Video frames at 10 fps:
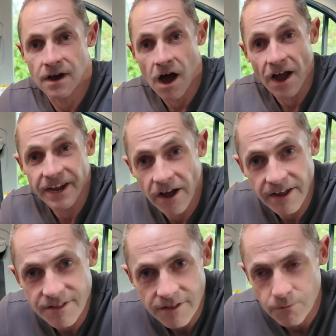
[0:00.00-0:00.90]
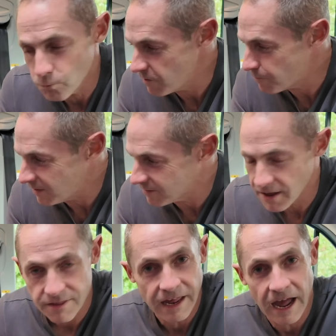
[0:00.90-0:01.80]
Hi guys, we've been
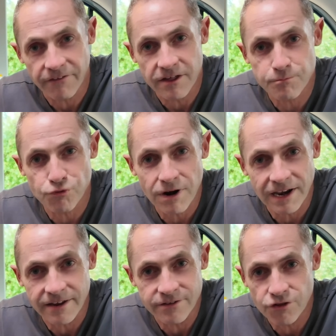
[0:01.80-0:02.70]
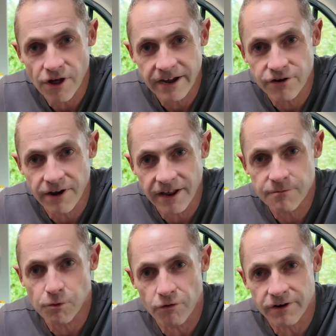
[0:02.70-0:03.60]
testing out this brilliant Jackery
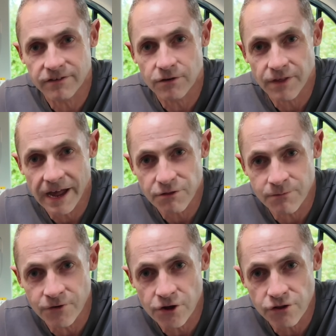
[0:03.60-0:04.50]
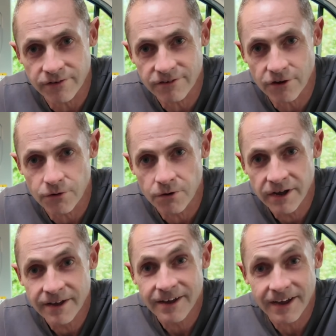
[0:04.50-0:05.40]
Explorer 2000 version 2,
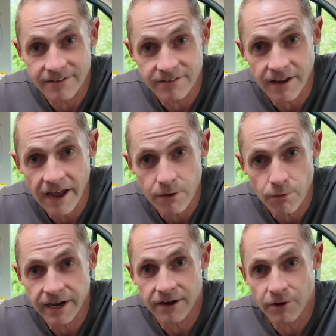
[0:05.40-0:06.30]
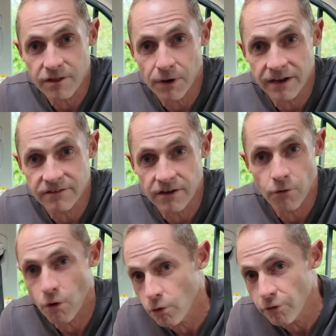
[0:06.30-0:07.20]
and today we're going to explain to
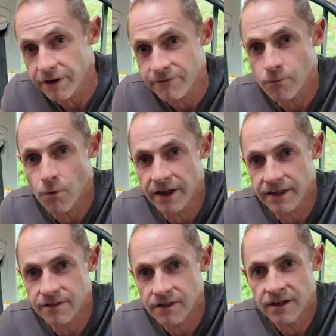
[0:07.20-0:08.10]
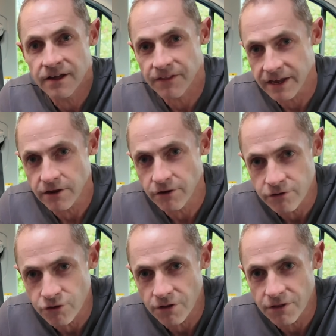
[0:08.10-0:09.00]
you all the different ways that you
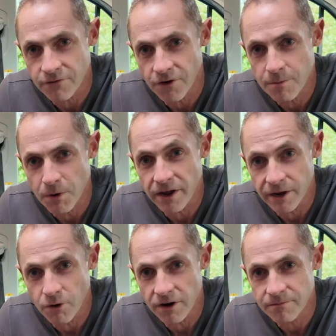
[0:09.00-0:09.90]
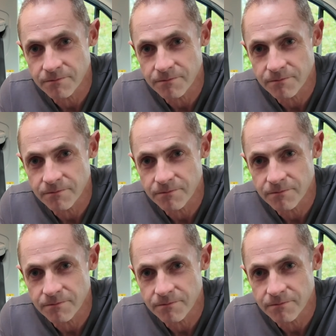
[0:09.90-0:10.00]
can justify buying one.